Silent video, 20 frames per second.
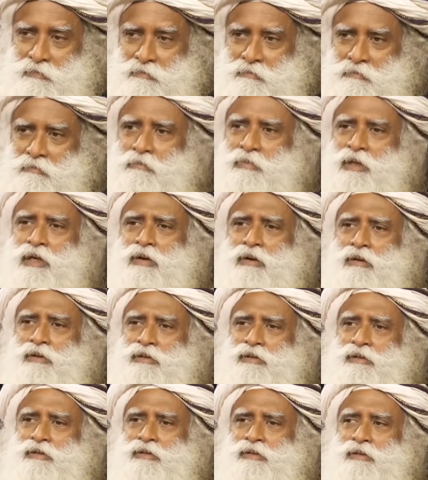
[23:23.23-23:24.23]

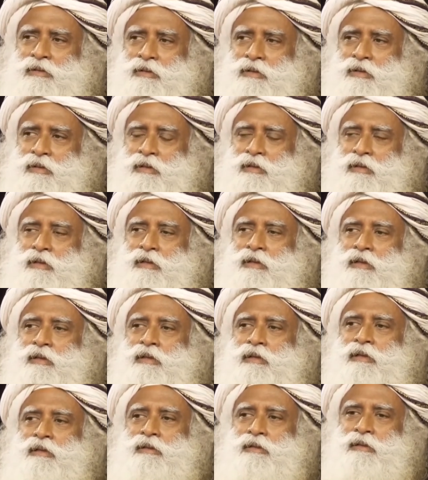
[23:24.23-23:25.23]
because
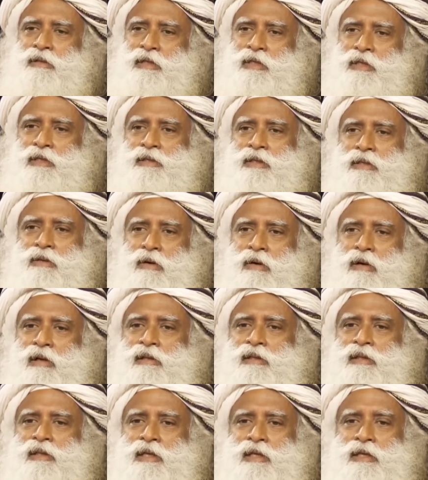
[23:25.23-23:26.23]
these are all
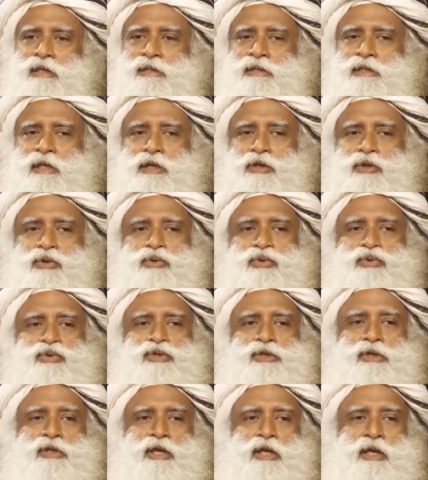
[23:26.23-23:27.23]
things that you
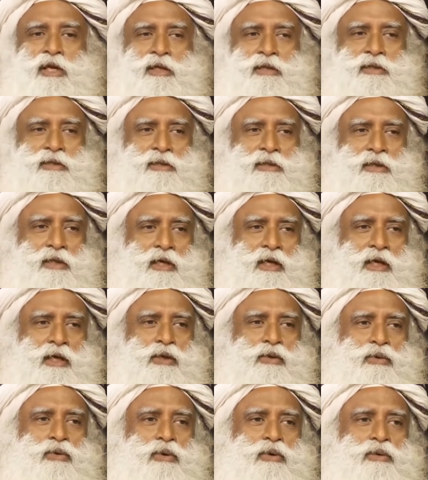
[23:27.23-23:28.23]
generate in
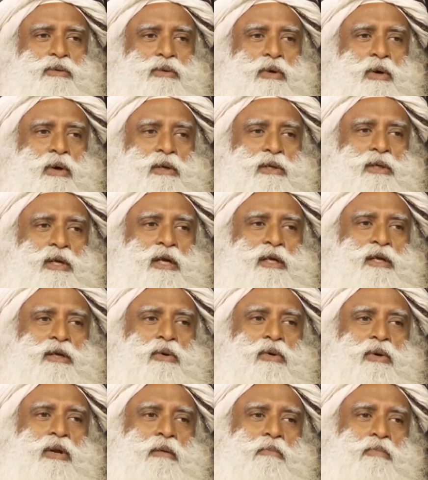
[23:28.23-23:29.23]
your thought and
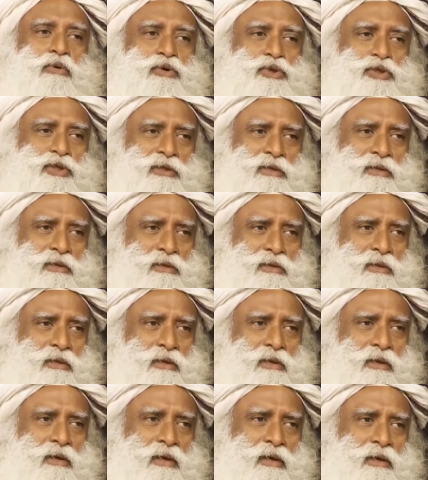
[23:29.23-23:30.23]
your emotion.
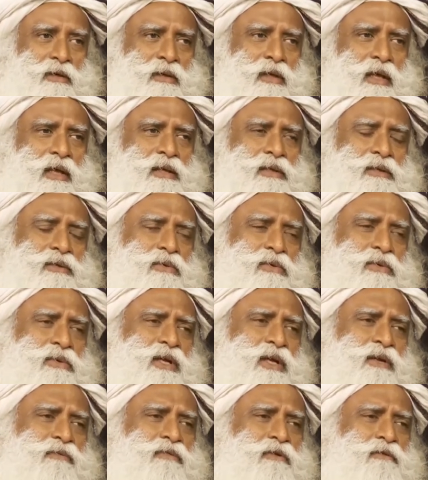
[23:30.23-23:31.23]
There is no
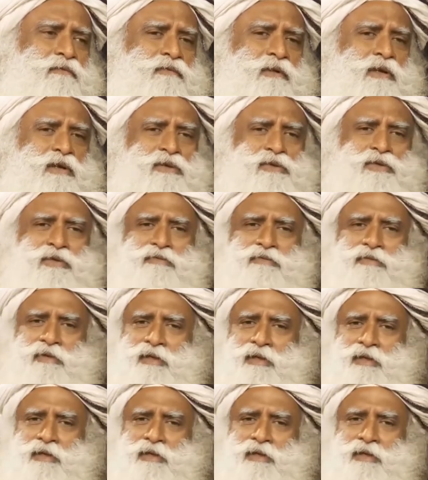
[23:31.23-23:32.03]
need for a philosophy.